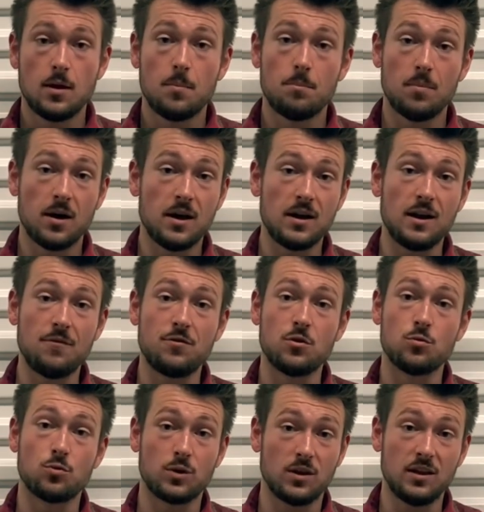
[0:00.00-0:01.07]
But if you
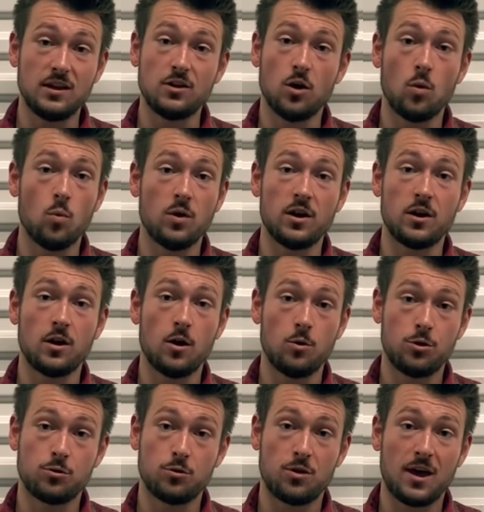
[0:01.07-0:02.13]
really don't want to go
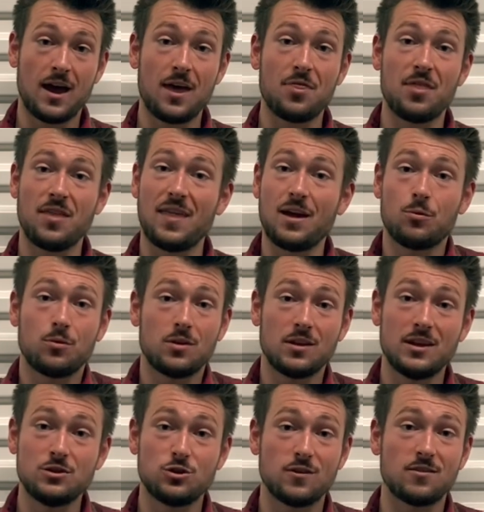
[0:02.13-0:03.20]
through that, then that
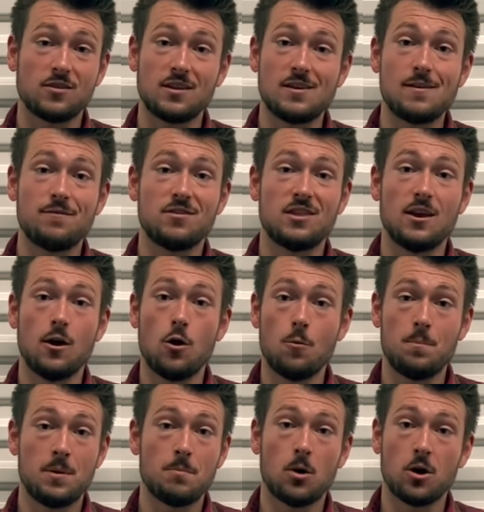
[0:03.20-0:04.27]
really just leaves the
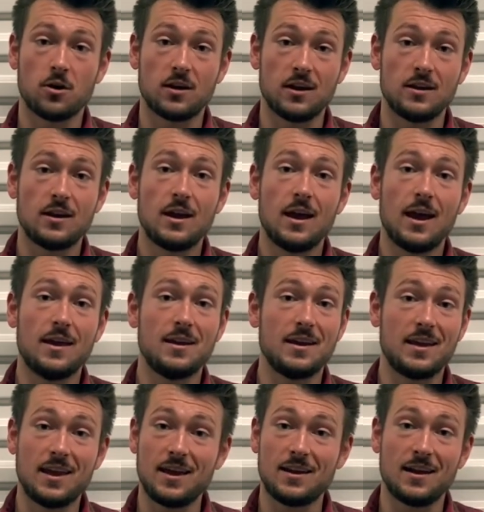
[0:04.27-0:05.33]
open market. And
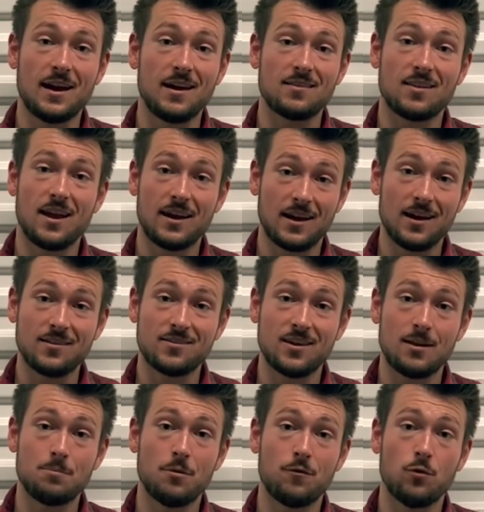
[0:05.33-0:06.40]
again, guys, like I
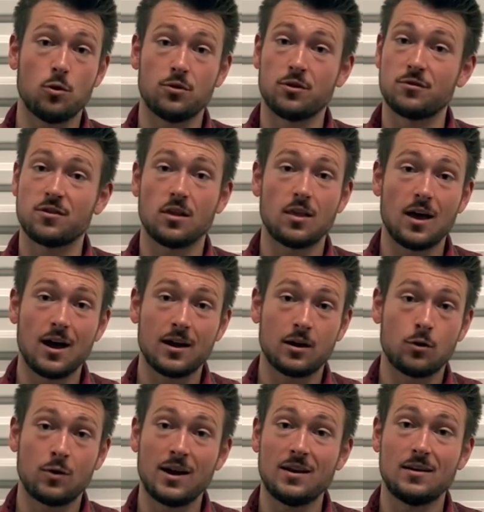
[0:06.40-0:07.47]
said before, there's a lot of
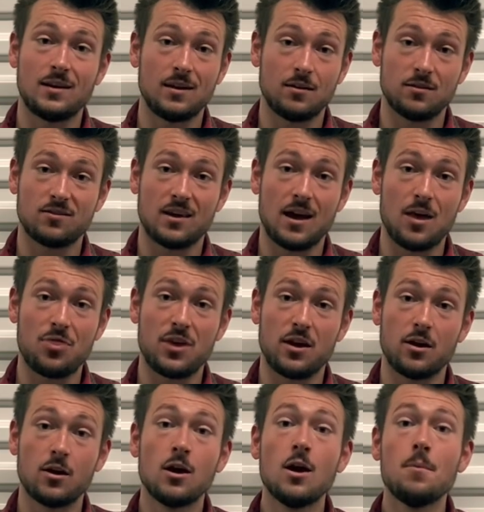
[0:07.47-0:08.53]
great deals out
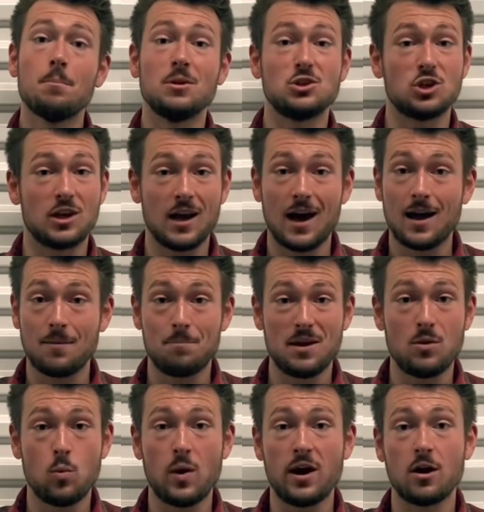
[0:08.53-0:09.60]
there, but you got to
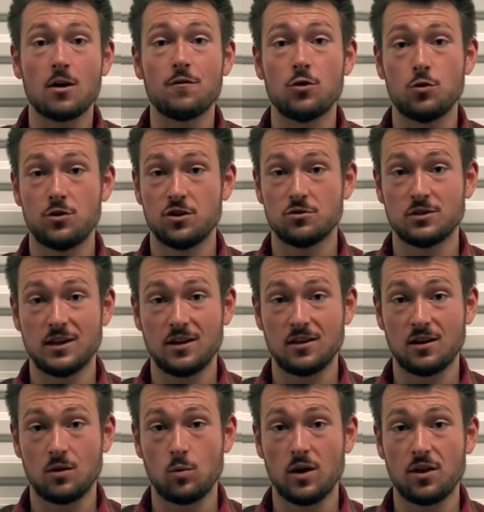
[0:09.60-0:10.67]
beware of who you're
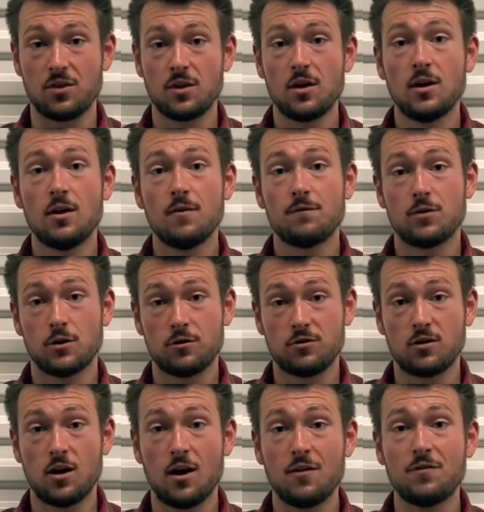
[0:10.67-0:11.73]
dealing with.
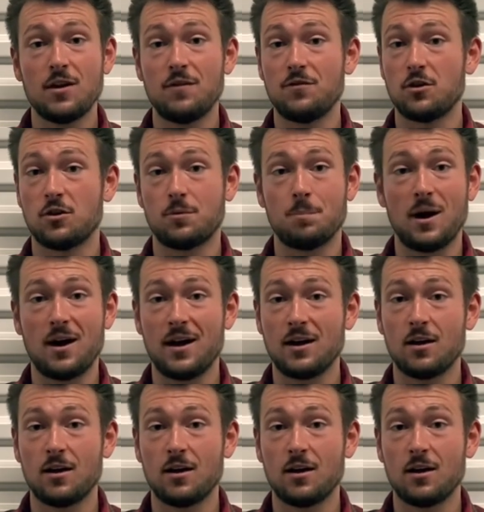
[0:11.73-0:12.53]
First off, if you're buying